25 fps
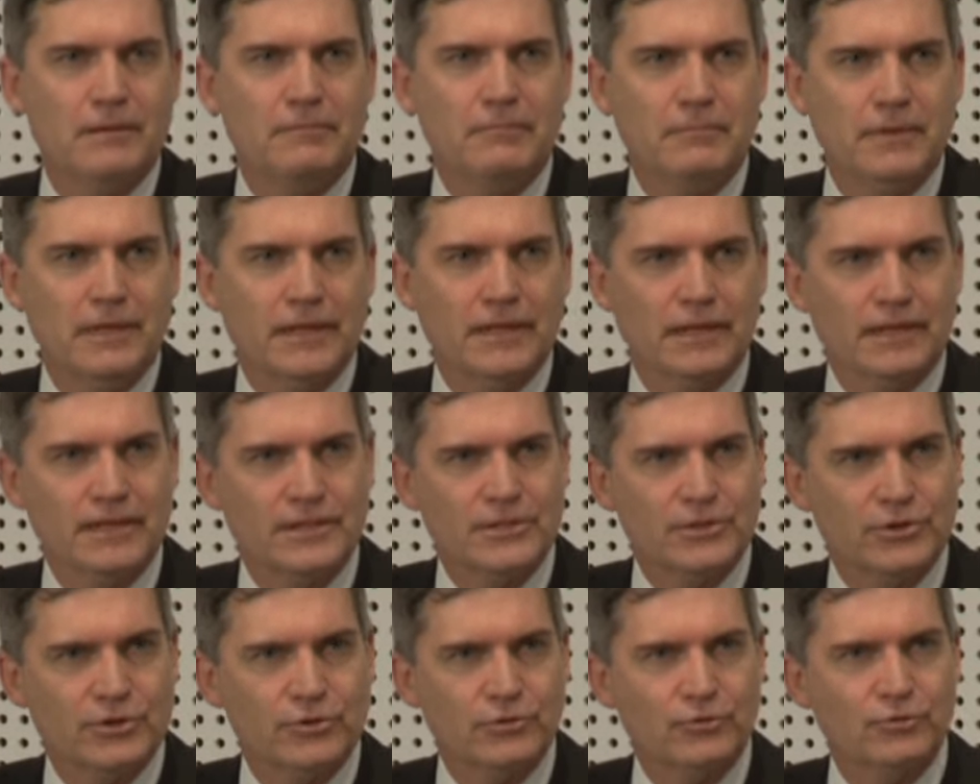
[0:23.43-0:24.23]
merely
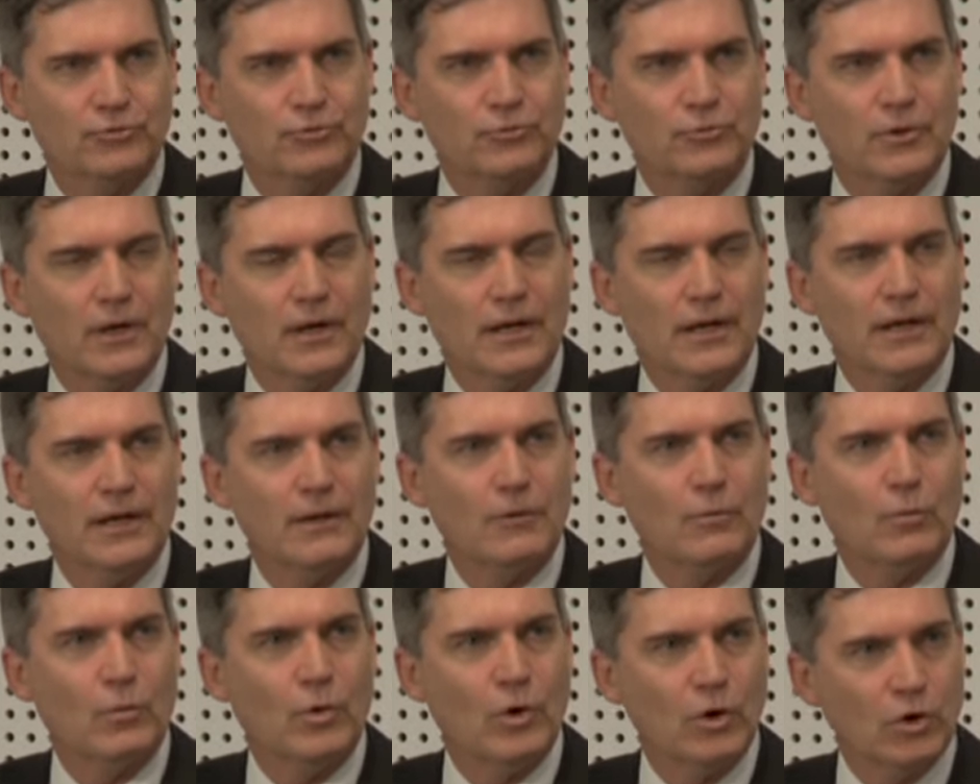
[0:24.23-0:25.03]
to
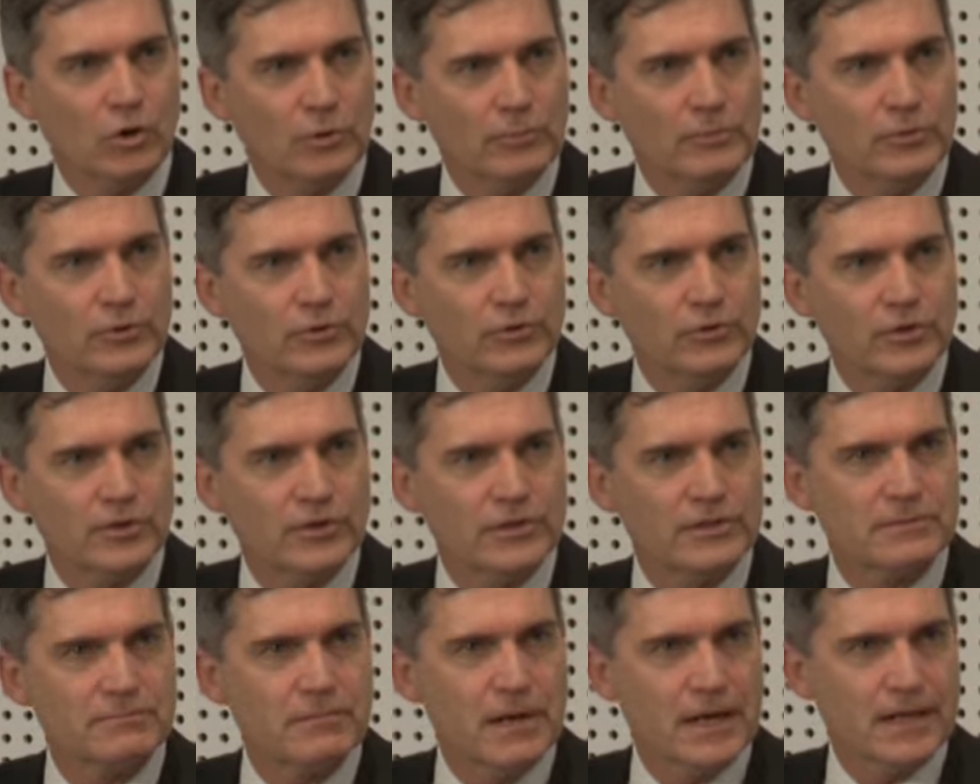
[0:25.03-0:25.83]
welcome you to
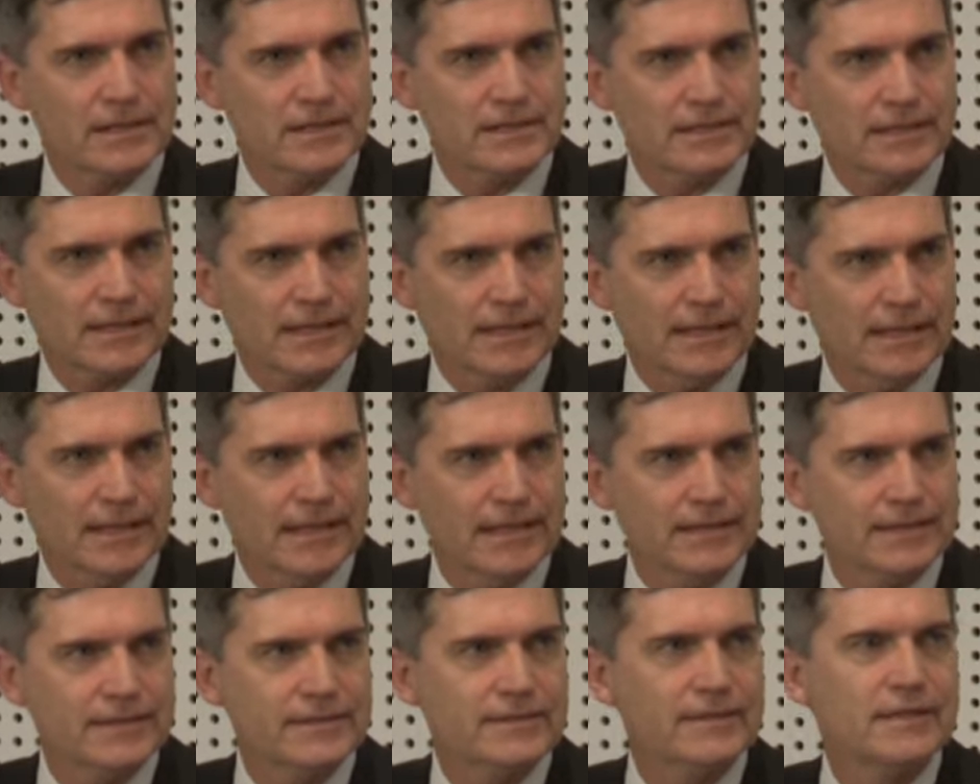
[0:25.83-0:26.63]
this
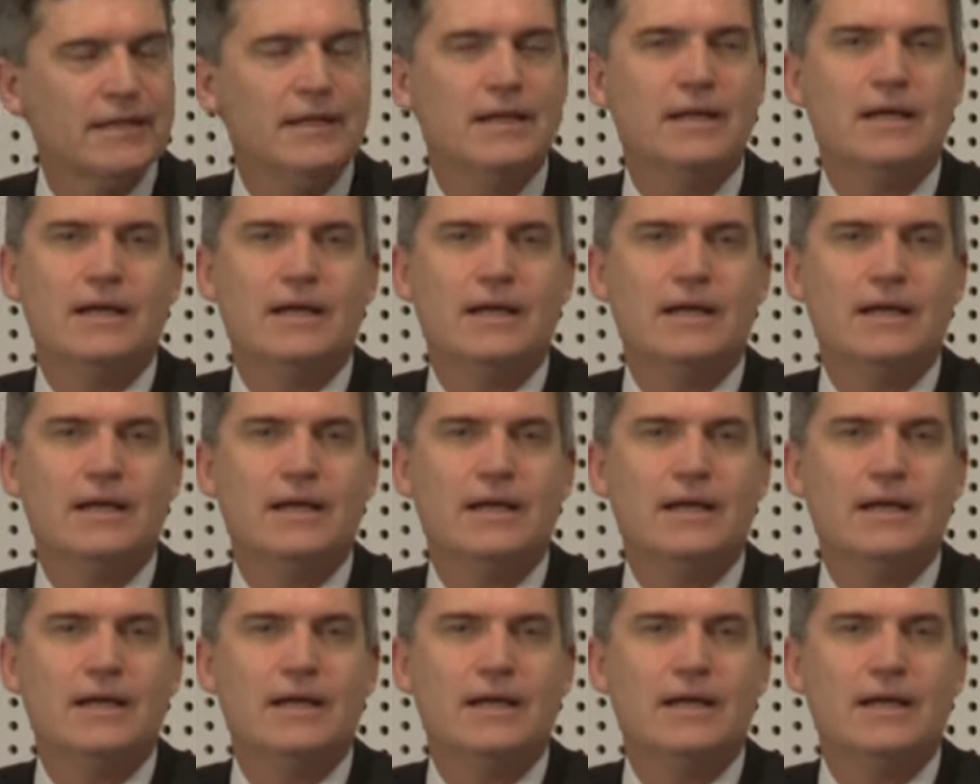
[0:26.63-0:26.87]
masterclass,